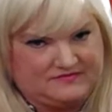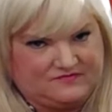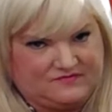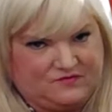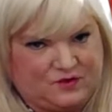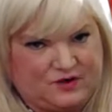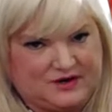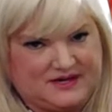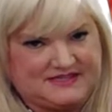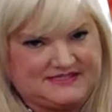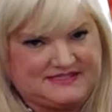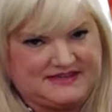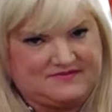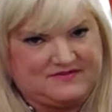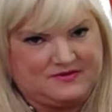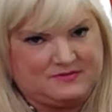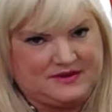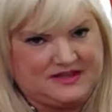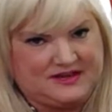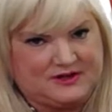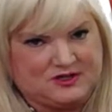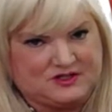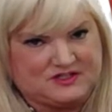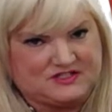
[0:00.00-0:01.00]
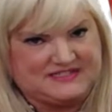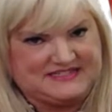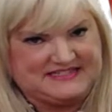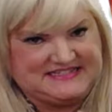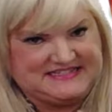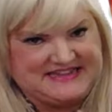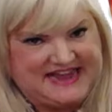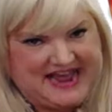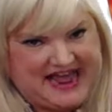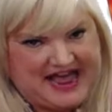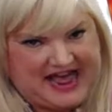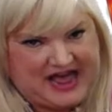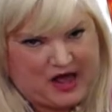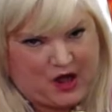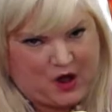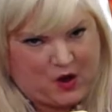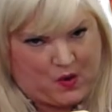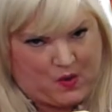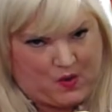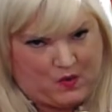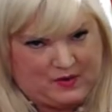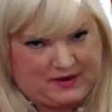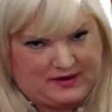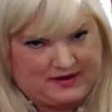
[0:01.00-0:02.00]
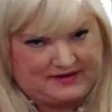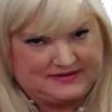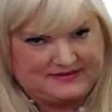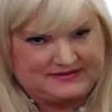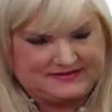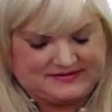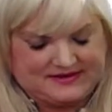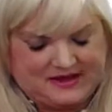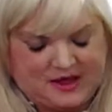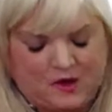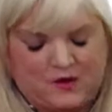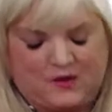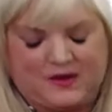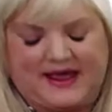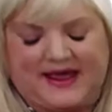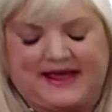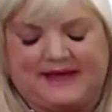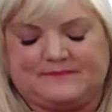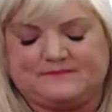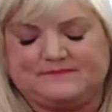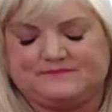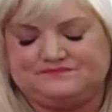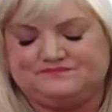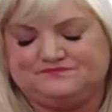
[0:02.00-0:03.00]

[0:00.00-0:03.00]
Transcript: 47 Meters Down. Okay.